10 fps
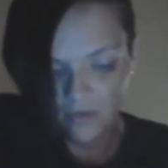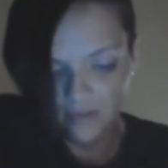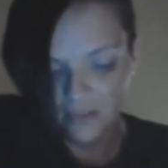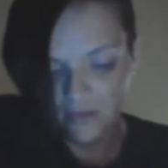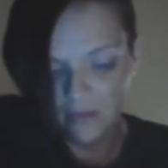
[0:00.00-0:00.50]

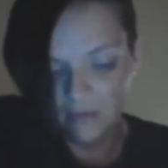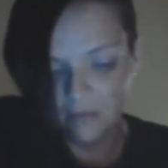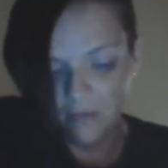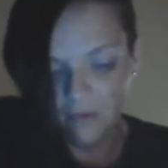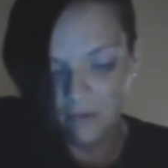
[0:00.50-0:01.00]
According
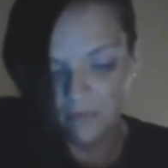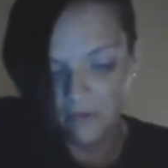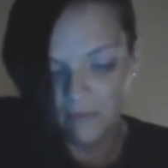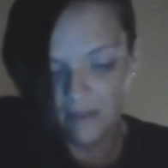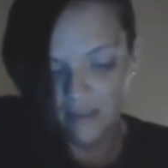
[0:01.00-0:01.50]
to a
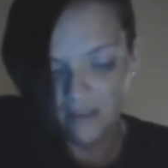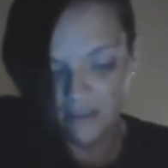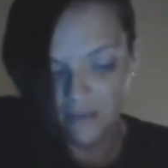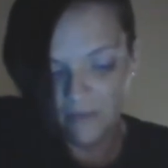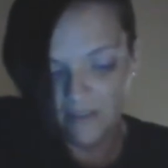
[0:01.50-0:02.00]
report from
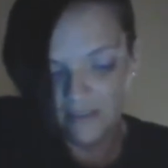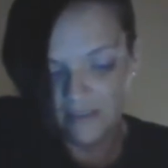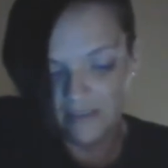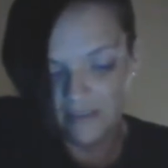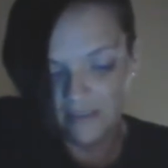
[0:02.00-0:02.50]
the
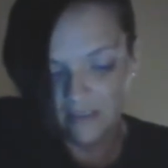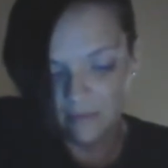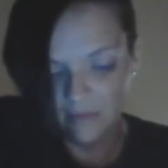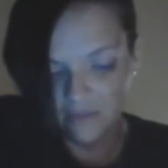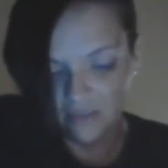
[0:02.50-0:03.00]
U.S.
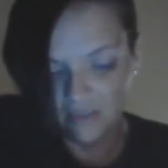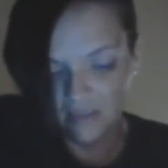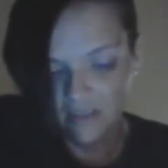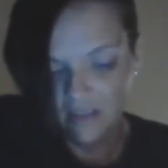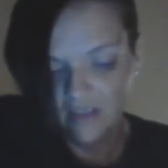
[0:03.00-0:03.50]
Sentencing
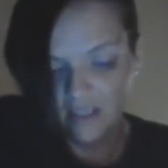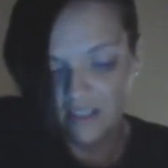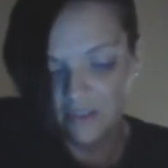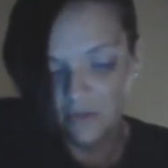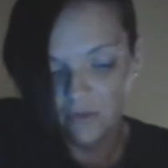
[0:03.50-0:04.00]
Commission,
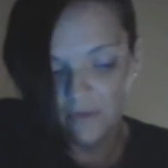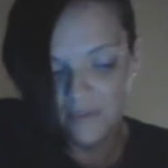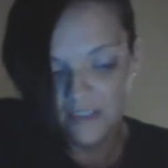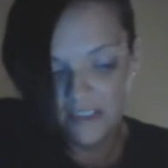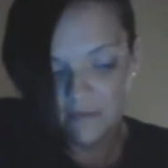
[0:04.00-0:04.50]
a
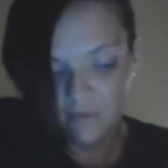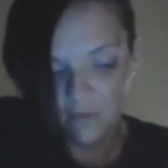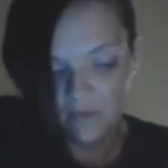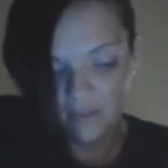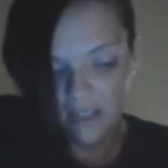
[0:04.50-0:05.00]
total of
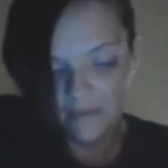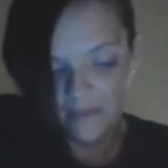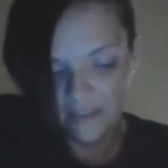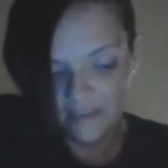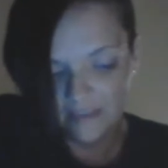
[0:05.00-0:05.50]
64
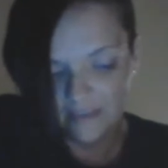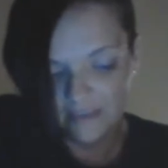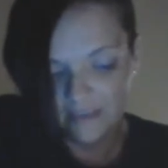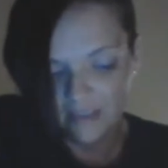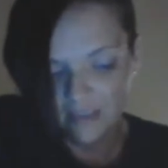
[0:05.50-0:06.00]
life
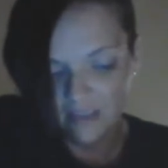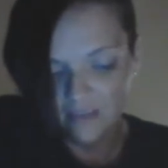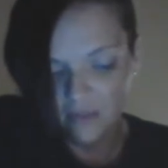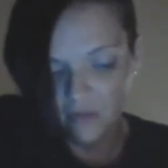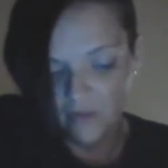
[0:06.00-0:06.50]
sentences
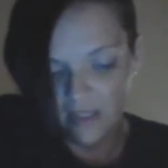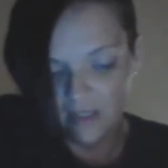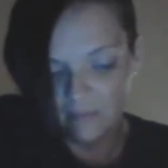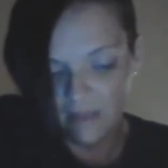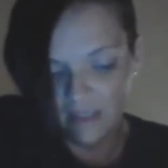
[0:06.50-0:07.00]

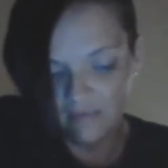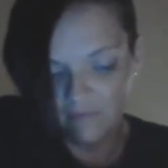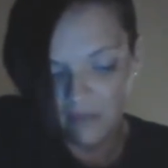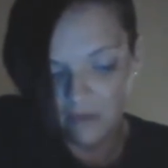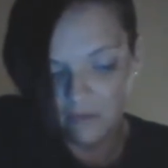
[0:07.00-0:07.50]
doled out
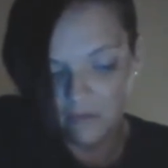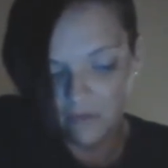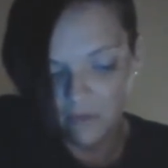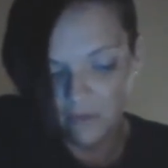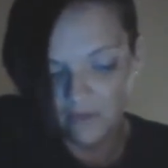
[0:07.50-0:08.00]
by
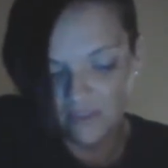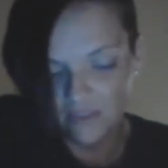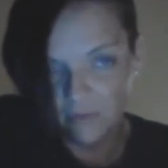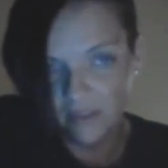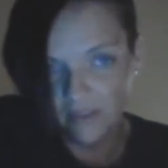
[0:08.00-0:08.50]
federal
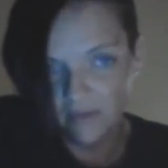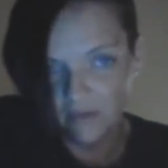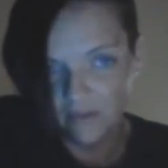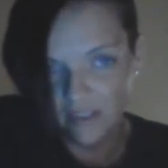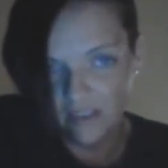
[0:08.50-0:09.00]
courts in
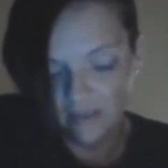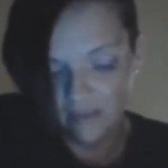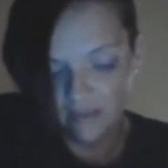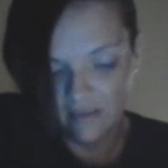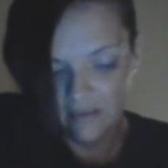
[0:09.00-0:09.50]

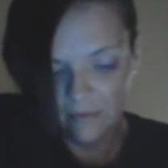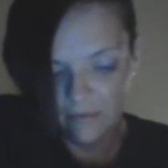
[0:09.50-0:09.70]
2013.